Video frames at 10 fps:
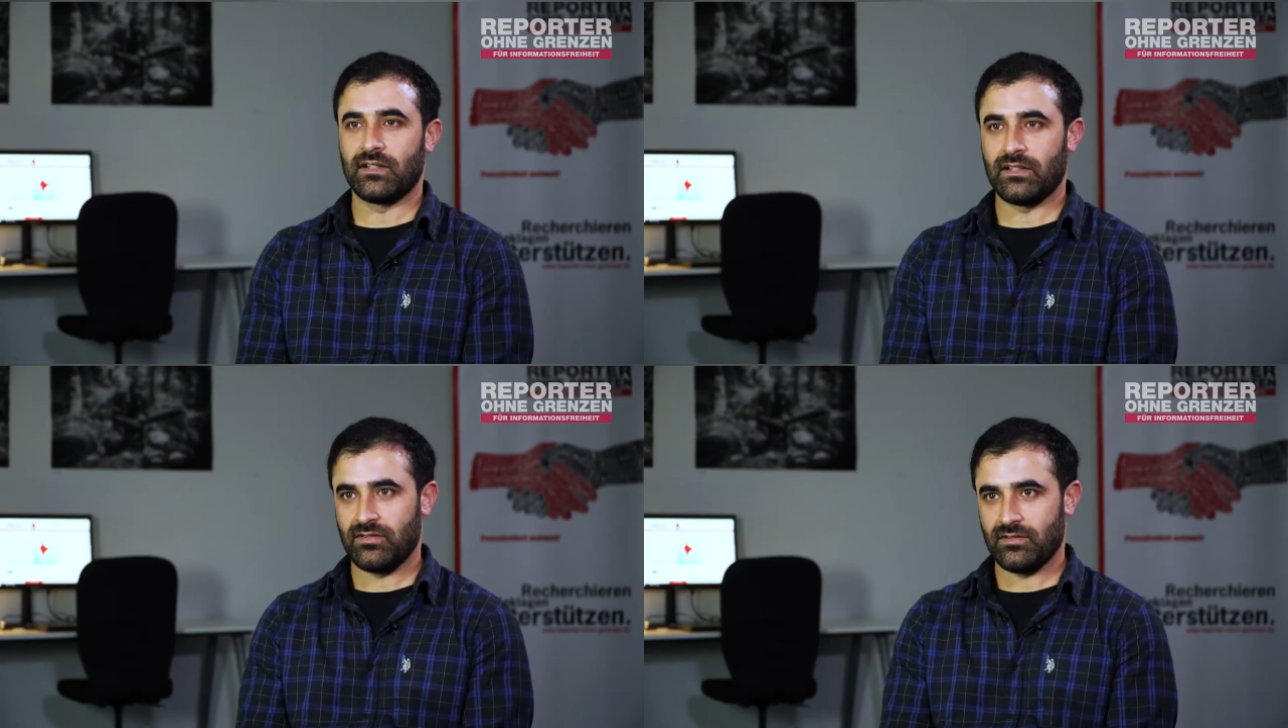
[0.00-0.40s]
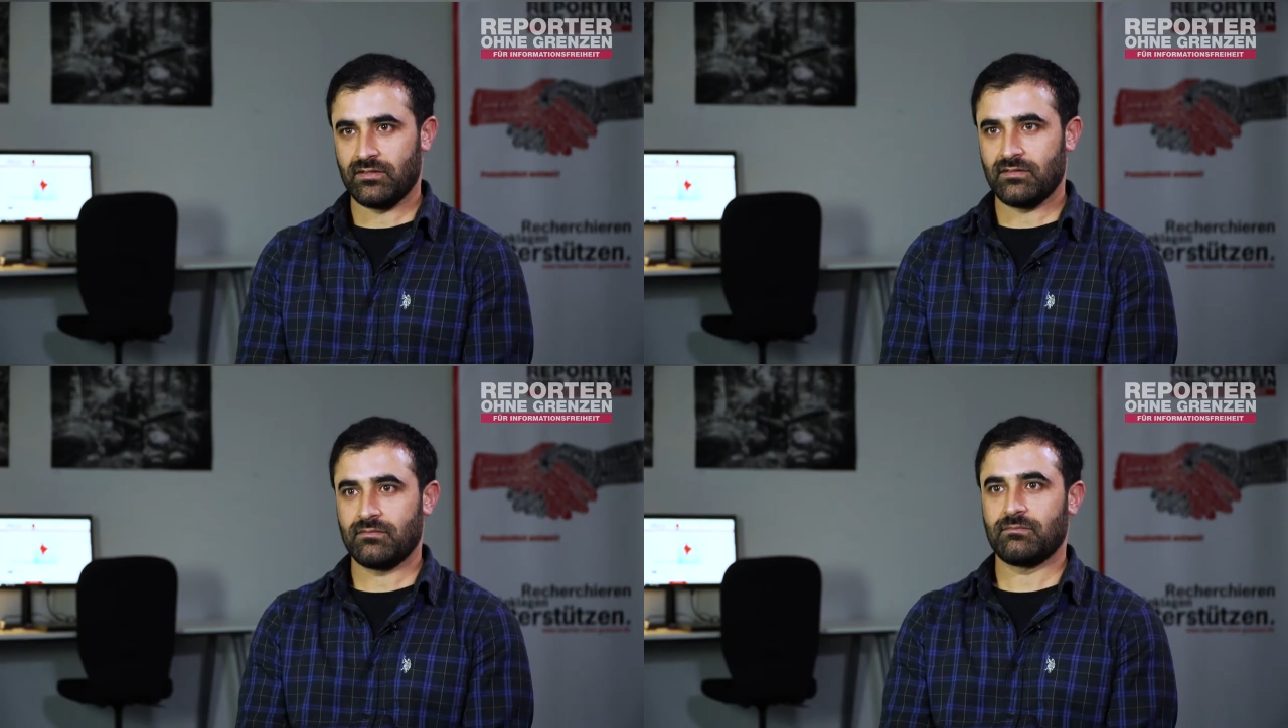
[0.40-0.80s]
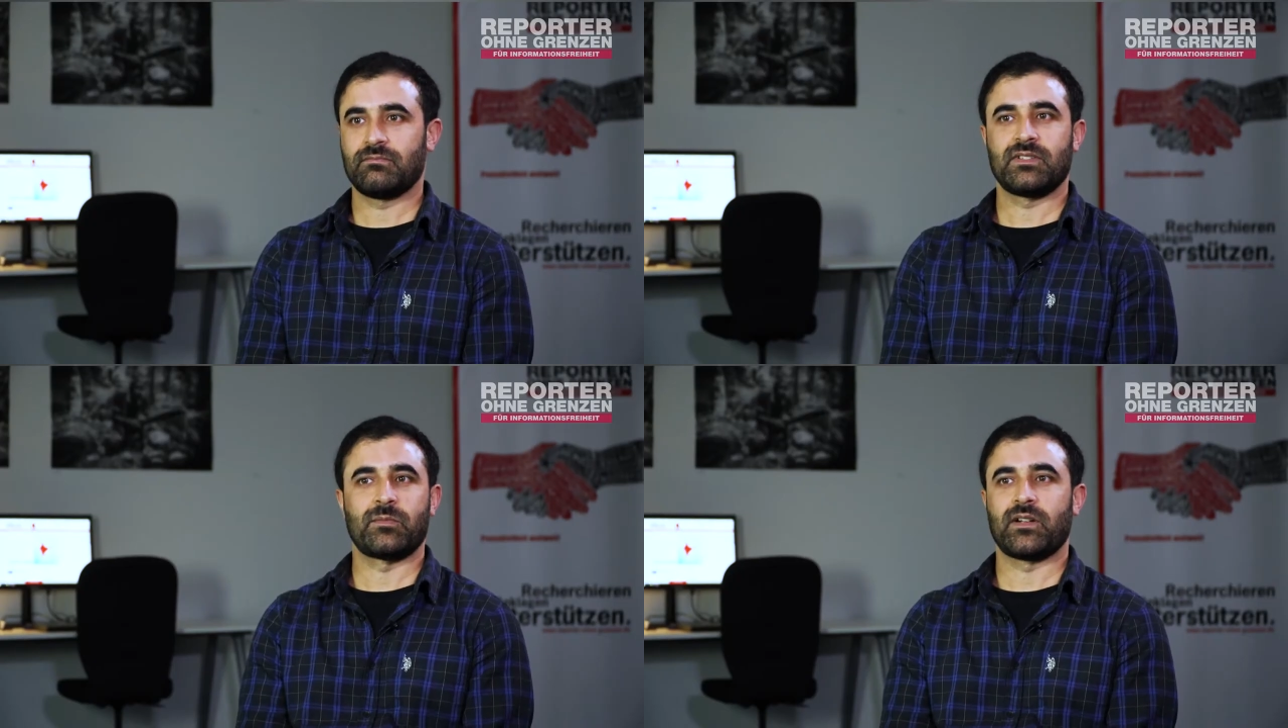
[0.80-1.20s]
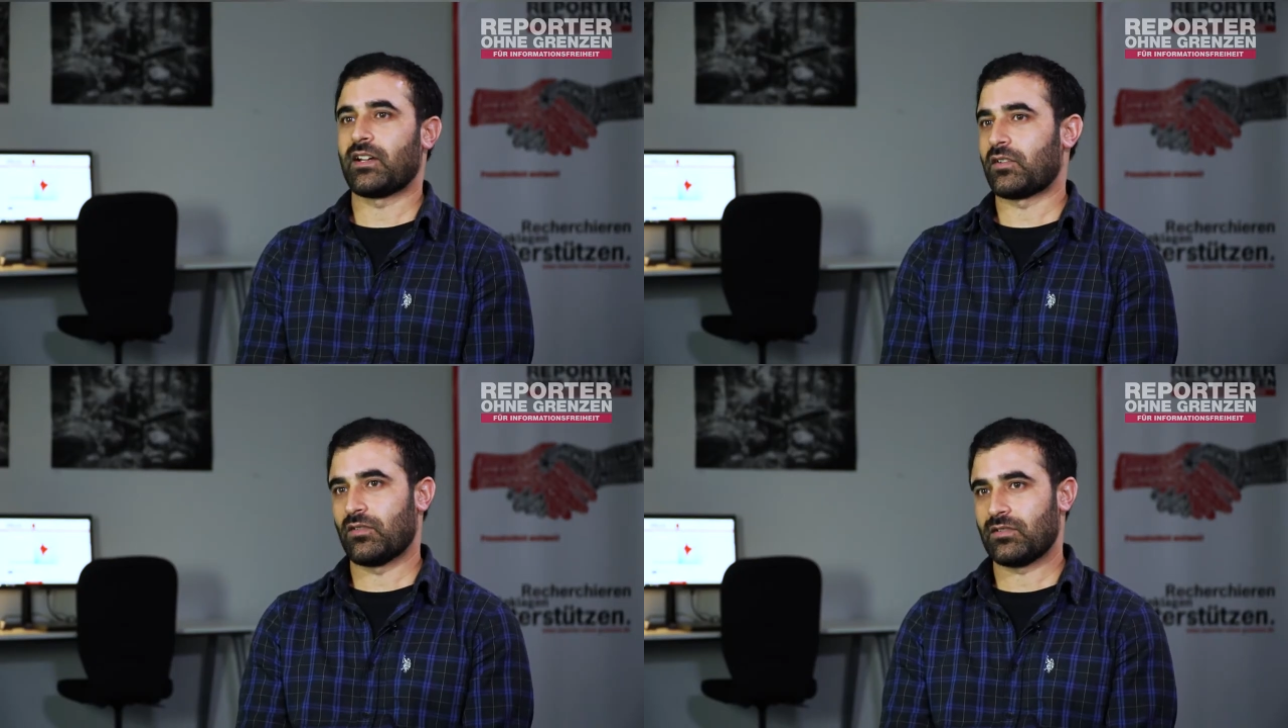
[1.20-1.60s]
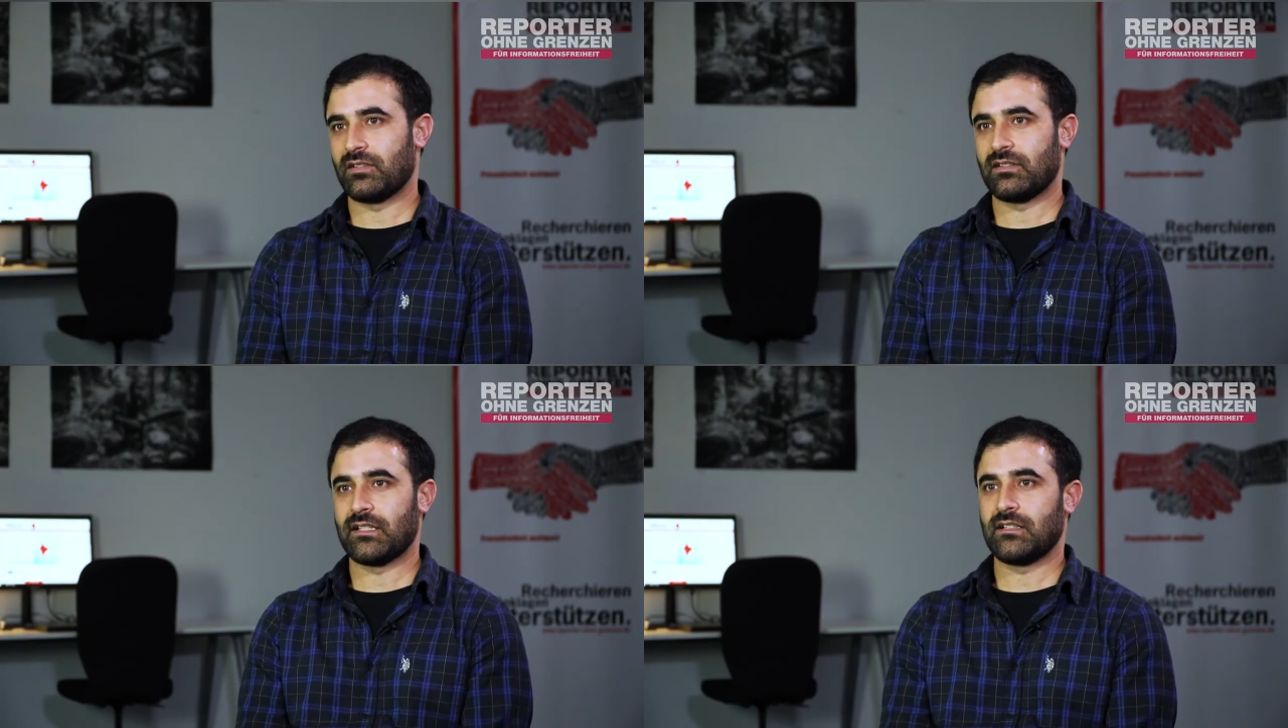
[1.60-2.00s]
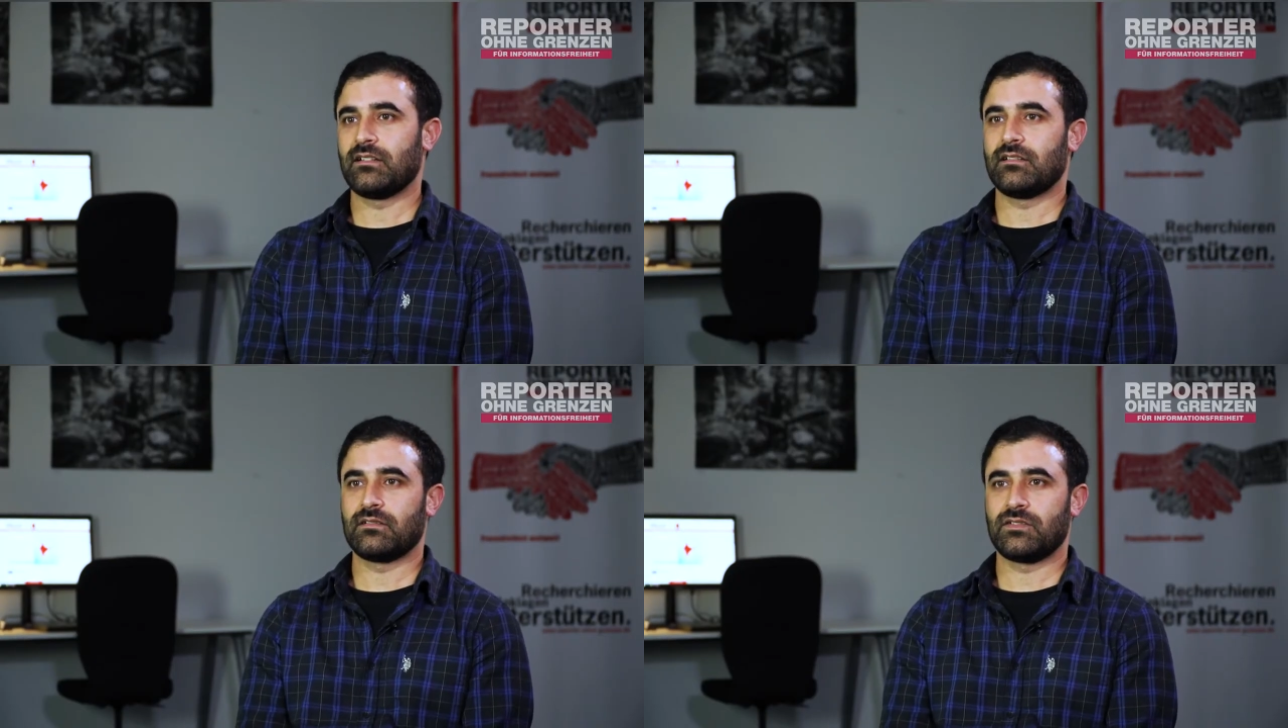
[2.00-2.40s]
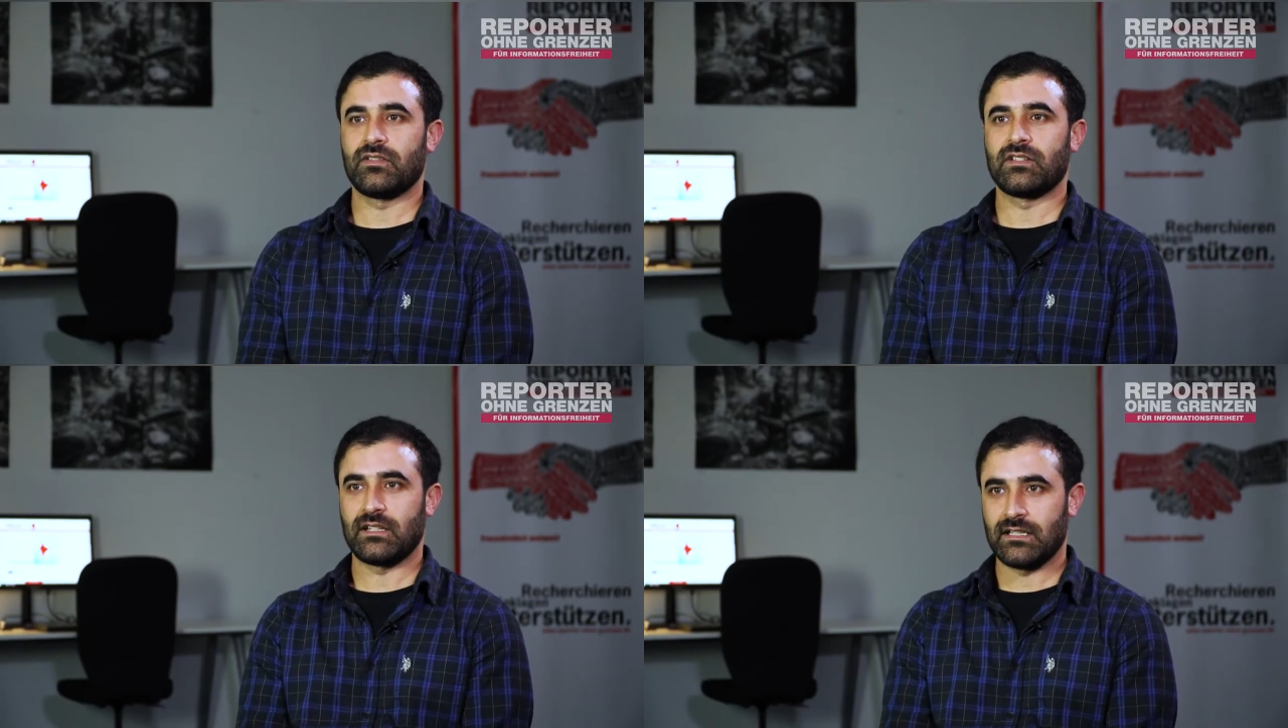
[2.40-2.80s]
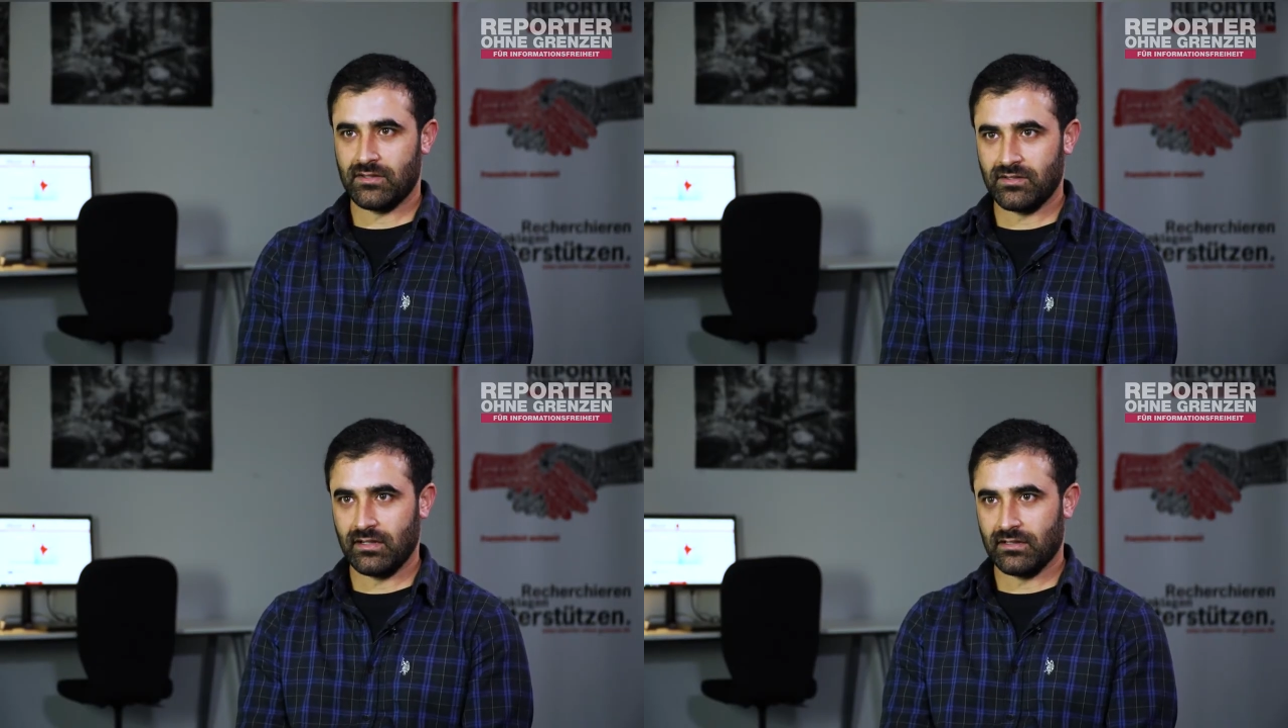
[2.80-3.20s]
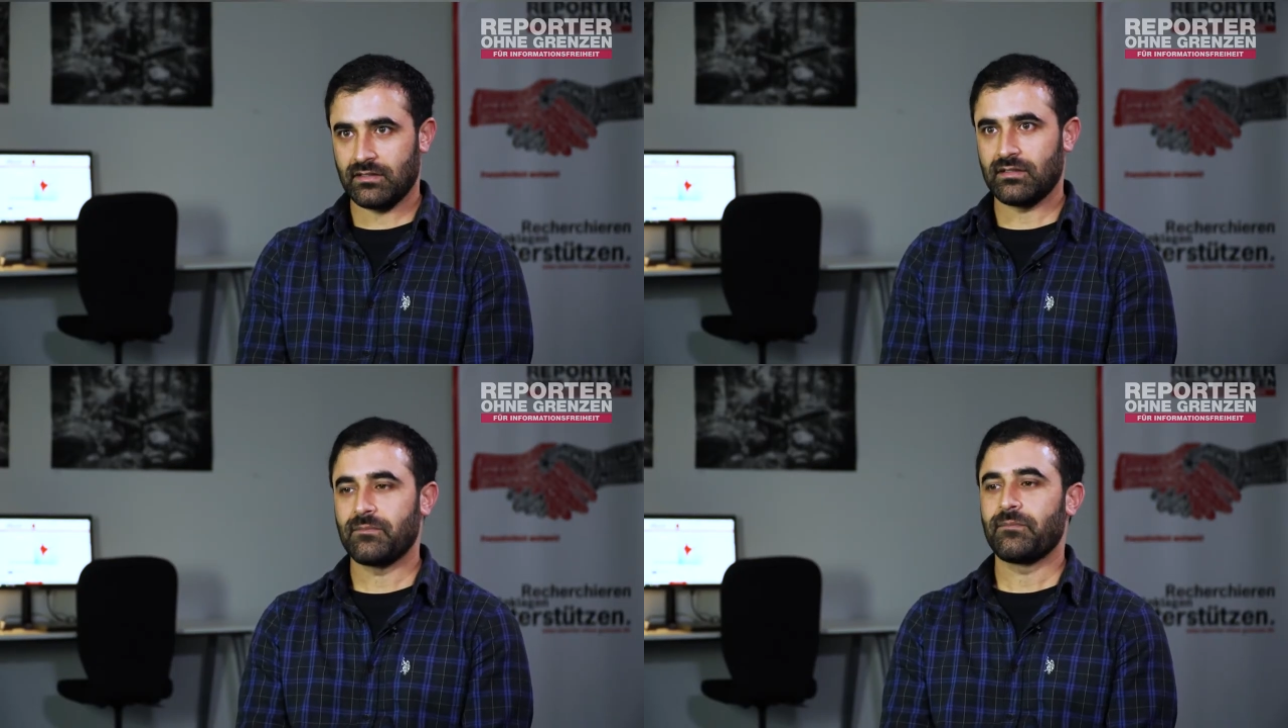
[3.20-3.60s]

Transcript: villages spread across India in 29 states.